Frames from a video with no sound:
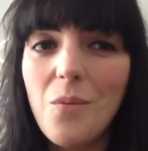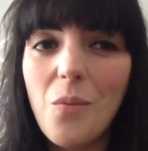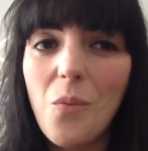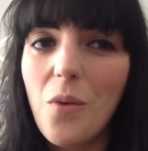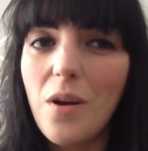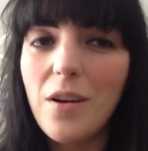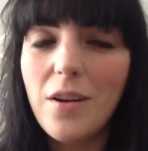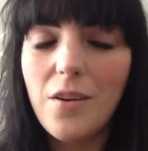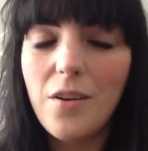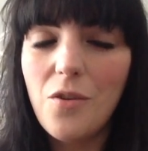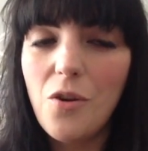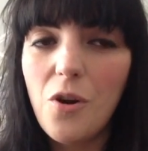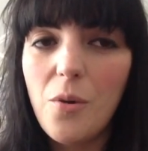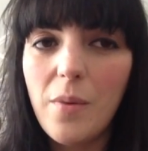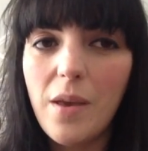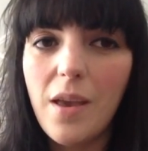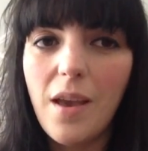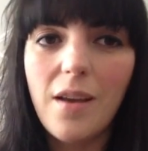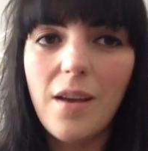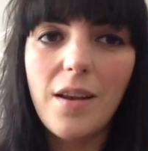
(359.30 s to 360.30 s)
When
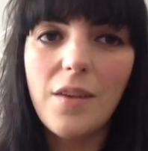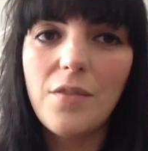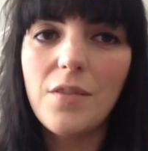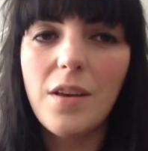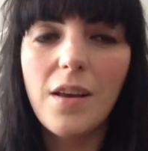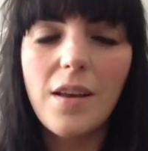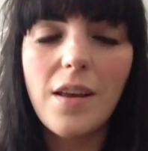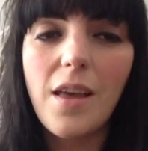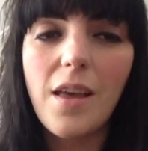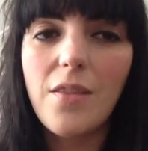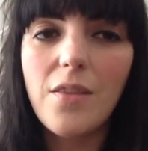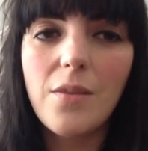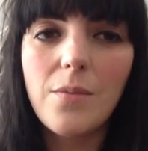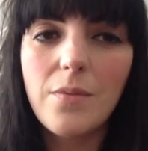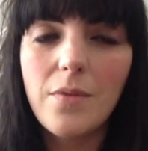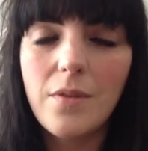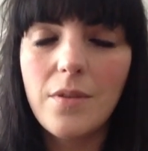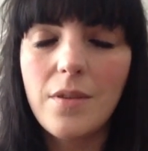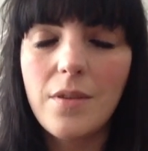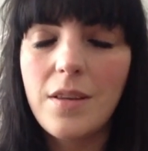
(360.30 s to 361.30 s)
normally I'd have to like get
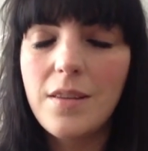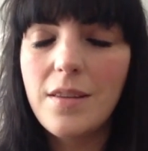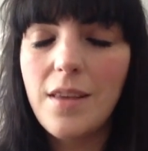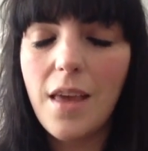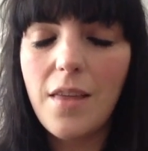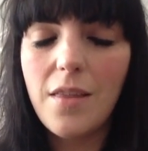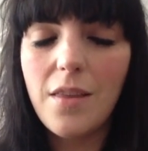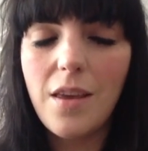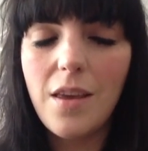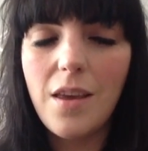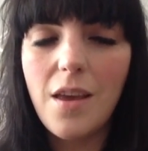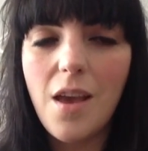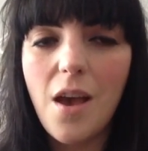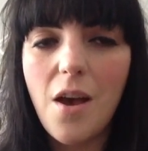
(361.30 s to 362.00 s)
the